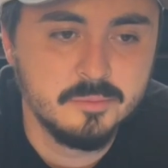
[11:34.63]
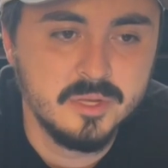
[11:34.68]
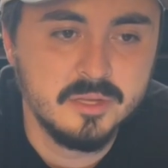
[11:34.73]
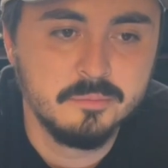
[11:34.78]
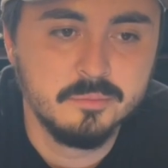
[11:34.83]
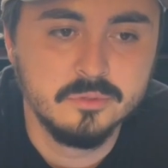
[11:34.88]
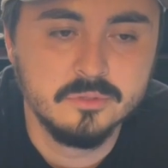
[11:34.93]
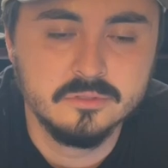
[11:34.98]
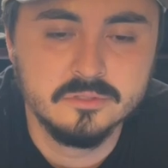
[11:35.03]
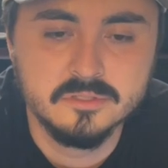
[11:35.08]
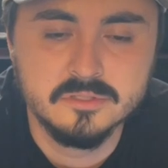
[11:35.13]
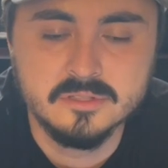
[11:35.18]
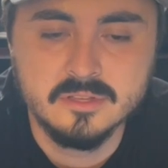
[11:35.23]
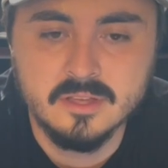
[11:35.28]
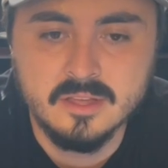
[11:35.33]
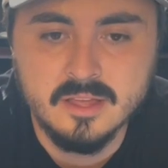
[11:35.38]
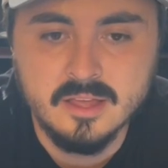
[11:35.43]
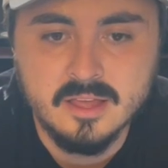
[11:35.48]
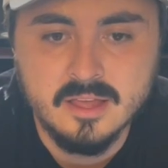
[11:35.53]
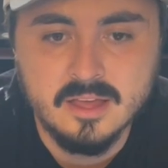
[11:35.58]
People's
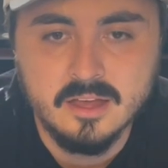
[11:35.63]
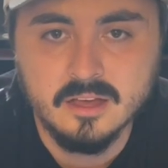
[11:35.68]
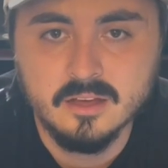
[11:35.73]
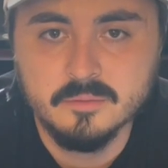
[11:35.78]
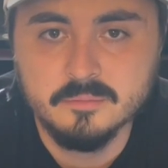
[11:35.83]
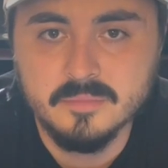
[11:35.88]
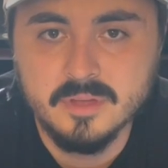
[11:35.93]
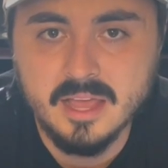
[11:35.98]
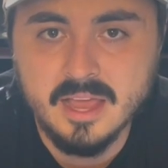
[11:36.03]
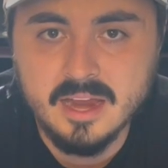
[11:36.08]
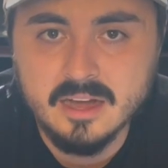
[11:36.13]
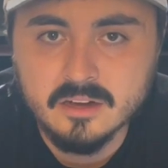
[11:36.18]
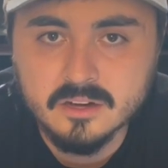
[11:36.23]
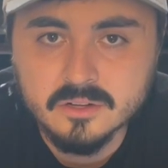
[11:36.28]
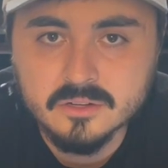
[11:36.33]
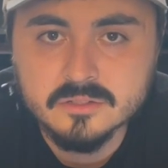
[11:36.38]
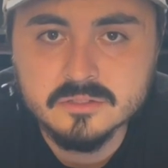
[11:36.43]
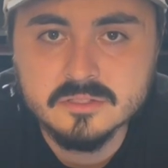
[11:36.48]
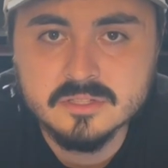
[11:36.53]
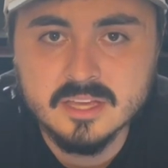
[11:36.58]

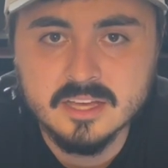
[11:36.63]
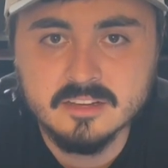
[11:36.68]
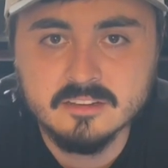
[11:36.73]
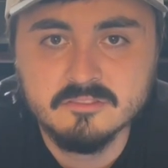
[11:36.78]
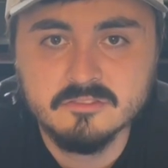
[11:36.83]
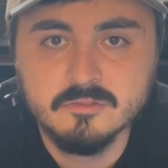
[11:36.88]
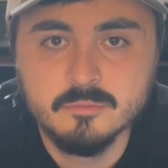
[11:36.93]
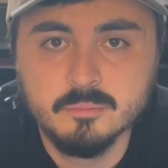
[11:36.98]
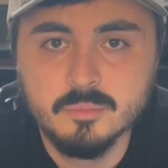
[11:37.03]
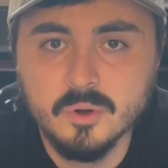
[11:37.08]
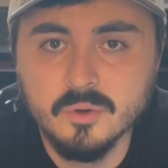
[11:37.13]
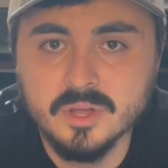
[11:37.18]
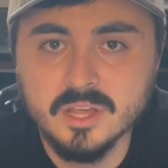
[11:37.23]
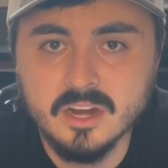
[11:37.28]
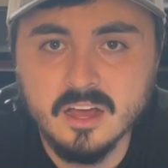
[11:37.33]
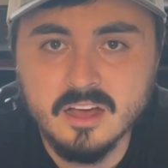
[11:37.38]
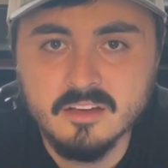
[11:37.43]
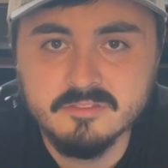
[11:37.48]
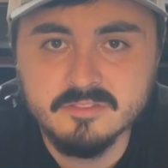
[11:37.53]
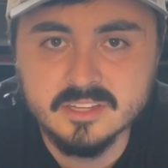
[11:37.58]
arrows have broken
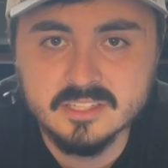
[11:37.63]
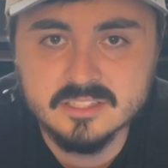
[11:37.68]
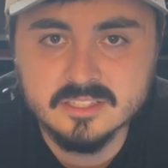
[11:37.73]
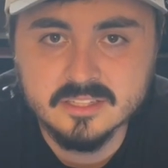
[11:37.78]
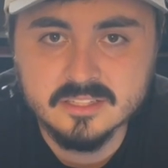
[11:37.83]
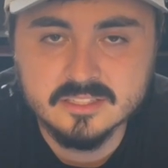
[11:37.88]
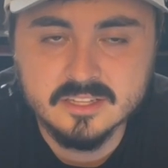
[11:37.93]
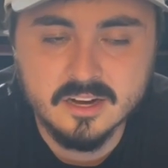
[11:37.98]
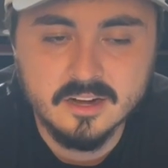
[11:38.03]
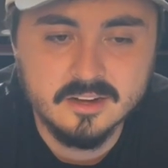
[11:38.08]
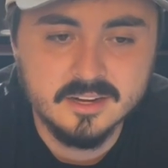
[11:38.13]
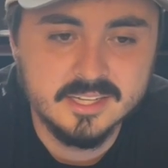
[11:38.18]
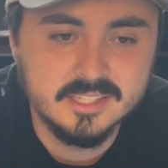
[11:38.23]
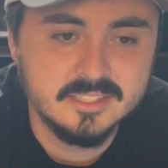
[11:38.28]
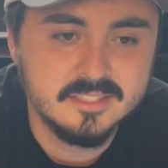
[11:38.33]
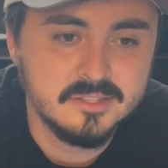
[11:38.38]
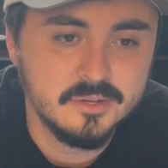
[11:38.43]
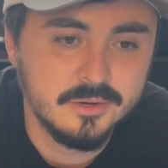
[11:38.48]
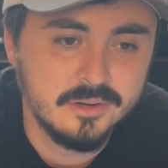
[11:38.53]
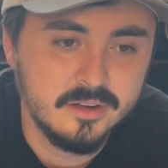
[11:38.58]
off into the
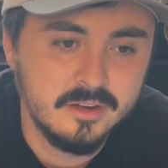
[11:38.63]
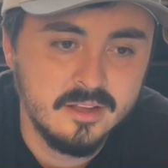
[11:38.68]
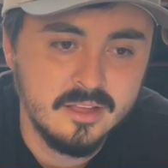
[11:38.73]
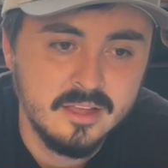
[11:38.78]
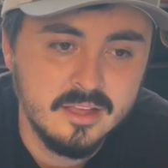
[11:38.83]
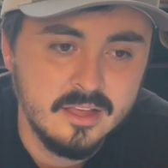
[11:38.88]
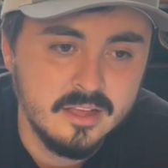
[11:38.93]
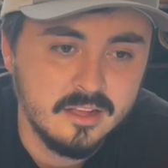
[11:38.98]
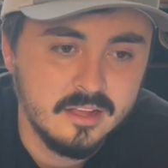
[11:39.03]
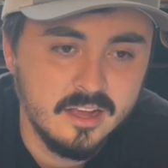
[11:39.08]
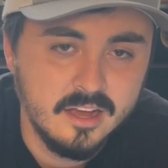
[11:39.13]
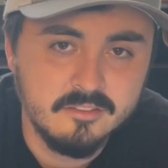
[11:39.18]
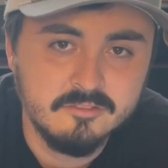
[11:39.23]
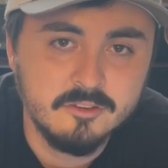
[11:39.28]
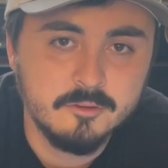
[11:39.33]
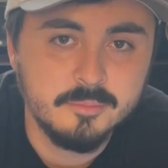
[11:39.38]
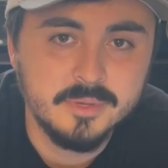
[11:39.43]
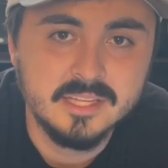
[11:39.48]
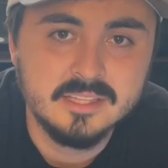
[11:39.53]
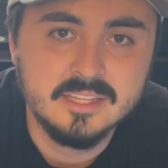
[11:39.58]
targets, or God
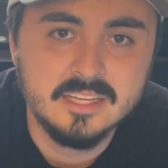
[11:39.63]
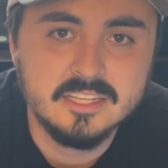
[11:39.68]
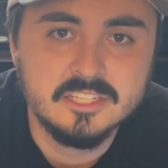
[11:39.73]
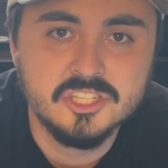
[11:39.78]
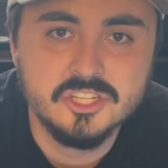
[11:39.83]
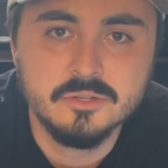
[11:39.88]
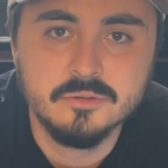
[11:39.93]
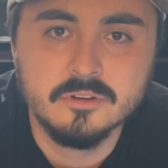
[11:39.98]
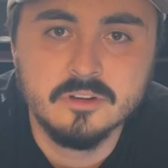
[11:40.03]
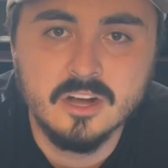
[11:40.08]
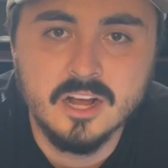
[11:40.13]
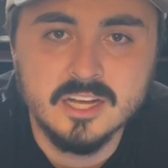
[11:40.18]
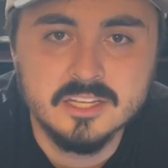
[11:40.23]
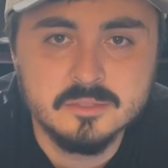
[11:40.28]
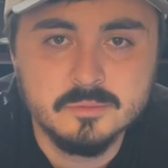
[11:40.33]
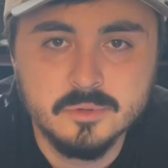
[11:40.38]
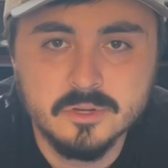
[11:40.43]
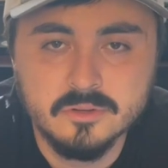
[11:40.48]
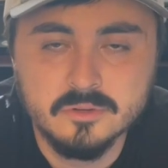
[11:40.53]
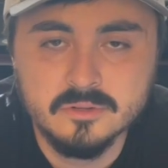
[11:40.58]
forbid they shoot
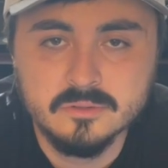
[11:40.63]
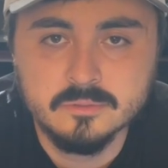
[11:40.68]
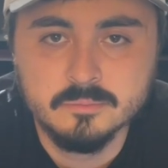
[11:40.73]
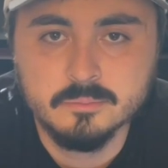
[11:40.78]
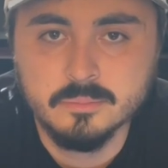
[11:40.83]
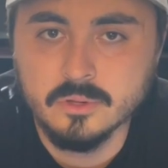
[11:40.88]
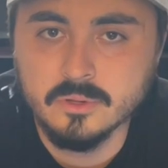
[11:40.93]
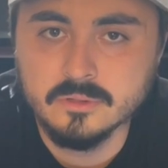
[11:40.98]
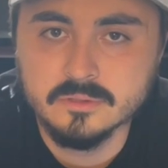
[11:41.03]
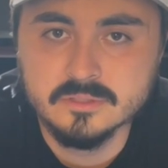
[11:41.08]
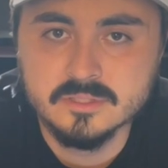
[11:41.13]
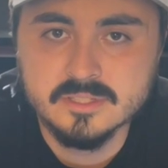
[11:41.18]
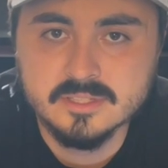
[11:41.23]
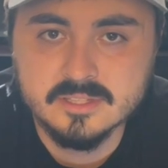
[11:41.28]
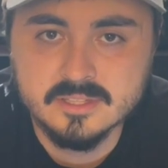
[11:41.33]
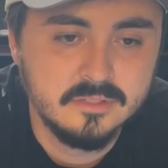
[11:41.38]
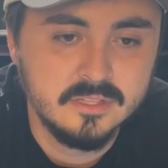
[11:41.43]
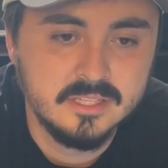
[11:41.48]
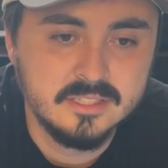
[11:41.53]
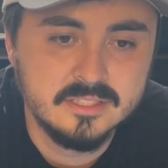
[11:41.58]
crossbow
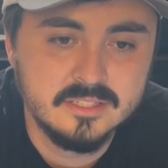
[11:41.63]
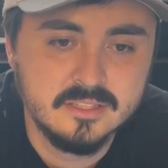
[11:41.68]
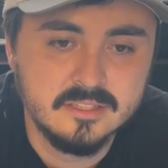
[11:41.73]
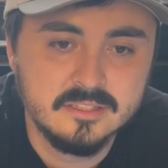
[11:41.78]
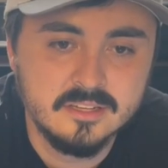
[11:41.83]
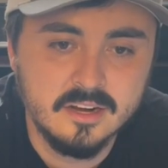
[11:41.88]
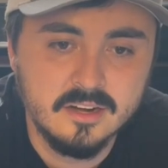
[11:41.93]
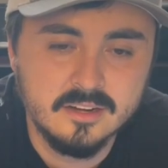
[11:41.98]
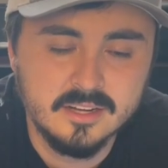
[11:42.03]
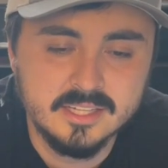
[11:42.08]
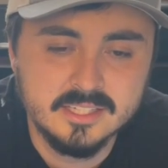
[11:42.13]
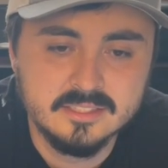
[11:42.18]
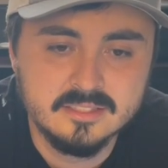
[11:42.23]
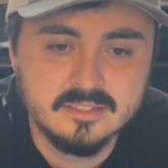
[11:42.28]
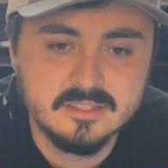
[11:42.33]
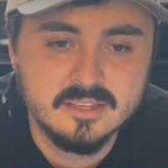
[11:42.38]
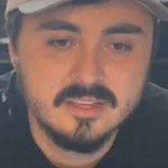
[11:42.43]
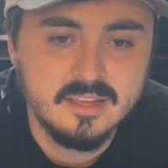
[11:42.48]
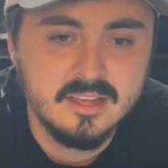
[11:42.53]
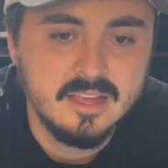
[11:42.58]
bolts into the
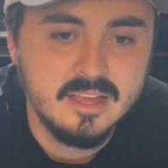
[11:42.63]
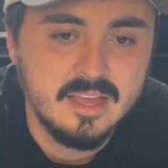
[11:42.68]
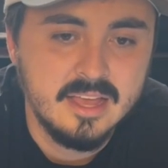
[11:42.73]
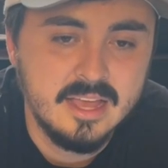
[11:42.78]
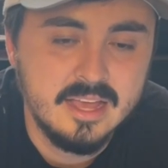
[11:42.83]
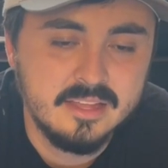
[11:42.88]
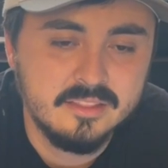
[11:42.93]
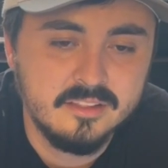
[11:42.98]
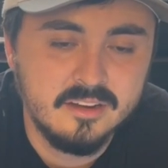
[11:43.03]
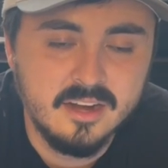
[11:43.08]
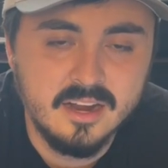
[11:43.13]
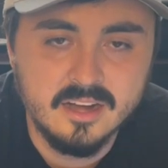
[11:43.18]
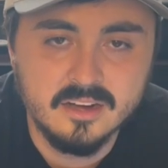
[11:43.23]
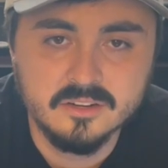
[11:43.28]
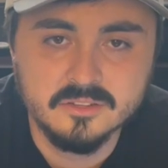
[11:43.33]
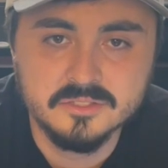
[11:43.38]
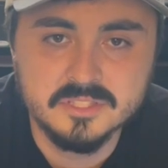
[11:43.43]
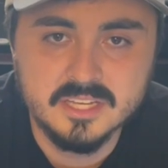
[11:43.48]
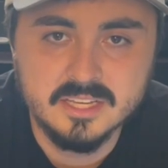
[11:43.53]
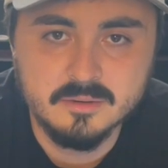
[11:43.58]
targets, and their
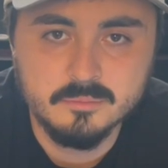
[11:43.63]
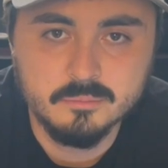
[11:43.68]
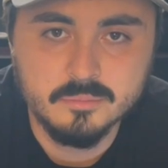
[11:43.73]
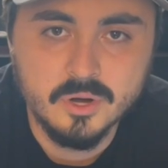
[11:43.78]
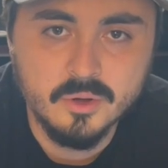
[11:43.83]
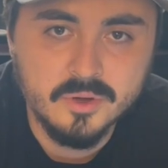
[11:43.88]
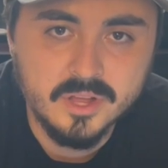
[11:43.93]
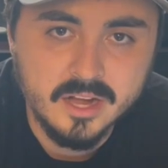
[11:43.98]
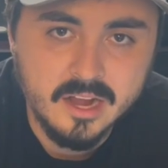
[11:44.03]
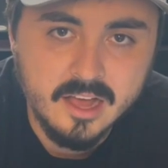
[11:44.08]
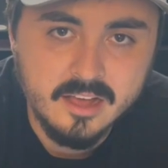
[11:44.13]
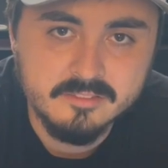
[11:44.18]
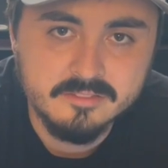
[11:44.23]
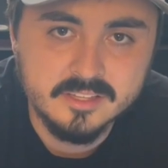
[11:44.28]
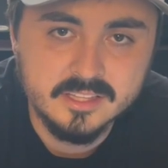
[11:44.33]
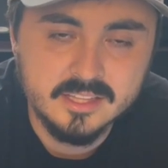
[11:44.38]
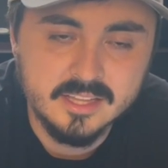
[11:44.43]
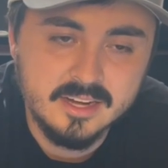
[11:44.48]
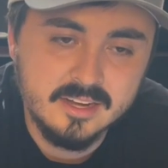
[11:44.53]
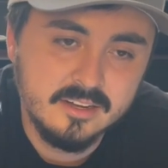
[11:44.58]
arrows get broken off
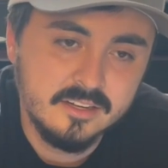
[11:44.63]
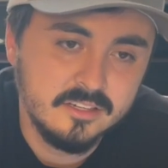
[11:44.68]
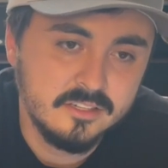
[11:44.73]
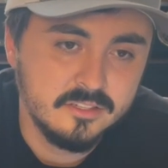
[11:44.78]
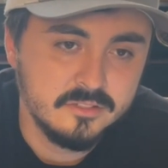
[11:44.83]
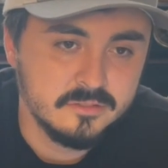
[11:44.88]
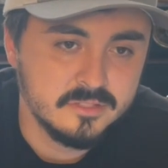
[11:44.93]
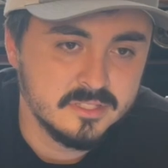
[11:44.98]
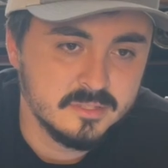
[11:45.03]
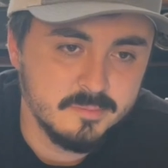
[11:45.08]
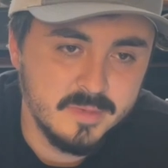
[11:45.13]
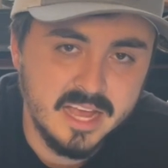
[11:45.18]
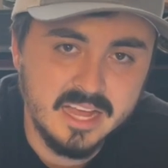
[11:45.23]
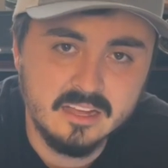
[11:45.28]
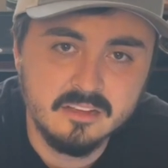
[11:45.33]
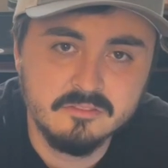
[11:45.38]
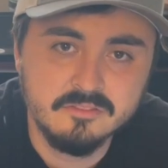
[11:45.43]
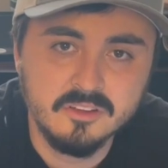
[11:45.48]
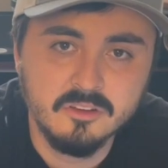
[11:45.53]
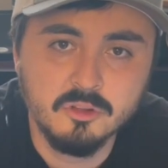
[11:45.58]
in there, and you
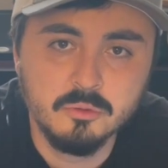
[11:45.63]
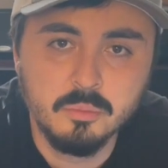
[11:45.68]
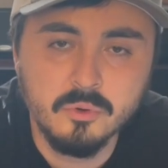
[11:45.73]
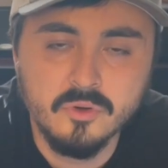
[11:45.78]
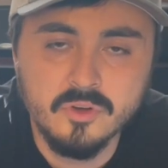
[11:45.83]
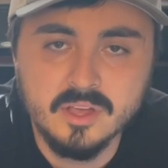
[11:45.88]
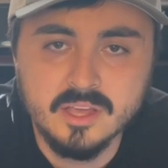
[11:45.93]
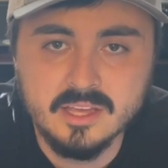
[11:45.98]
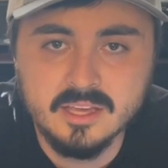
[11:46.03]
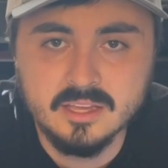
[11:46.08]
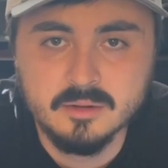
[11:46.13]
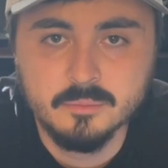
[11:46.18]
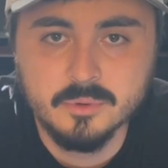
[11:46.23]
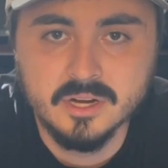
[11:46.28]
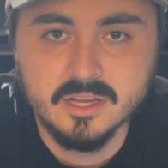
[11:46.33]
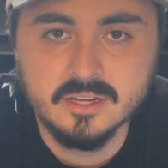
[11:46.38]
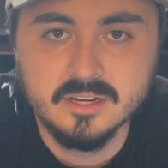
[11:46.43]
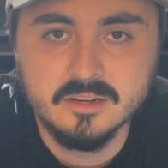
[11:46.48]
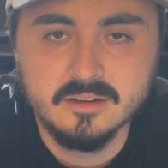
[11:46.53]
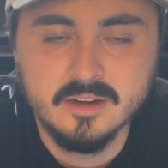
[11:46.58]
smack a field point and
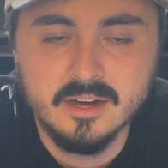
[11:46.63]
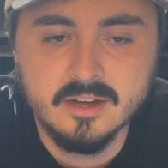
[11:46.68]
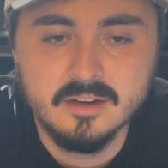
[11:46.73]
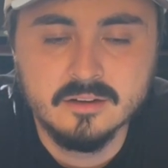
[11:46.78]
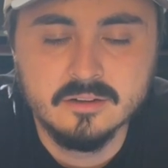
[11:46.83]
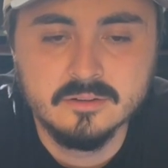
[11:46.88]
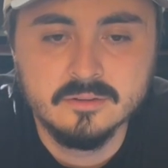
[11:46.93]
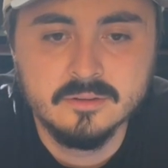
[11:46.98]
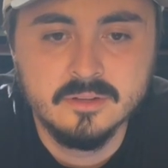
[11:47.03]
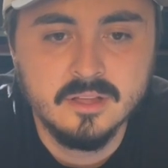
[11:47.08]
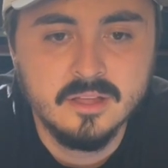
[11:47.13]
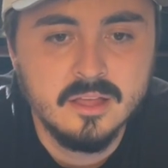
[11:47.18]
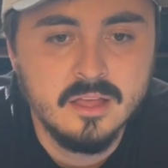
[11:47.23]
break your arrow,